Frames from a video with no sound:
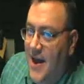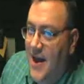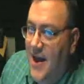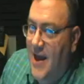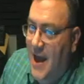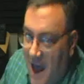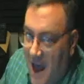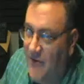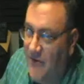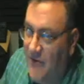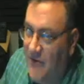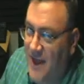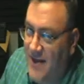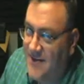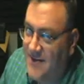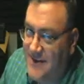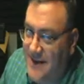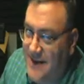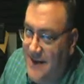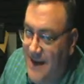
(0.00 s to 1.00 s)
Haven't they
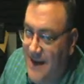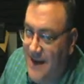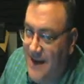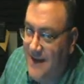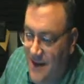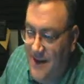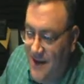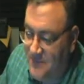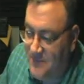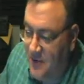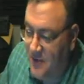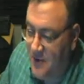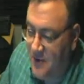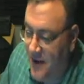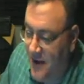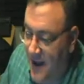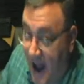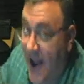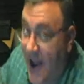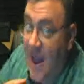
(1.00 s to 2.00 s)
seen this
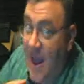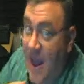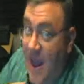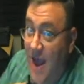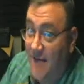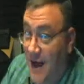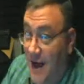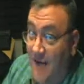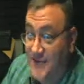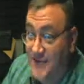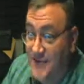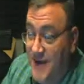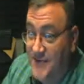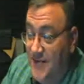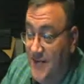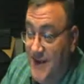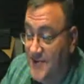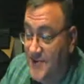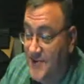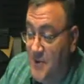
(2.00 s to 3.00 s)
movie? I have. I've
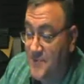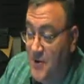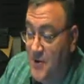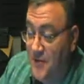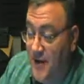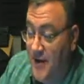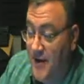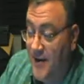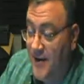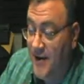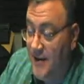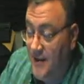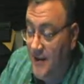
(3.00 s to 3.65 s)
seen this movie.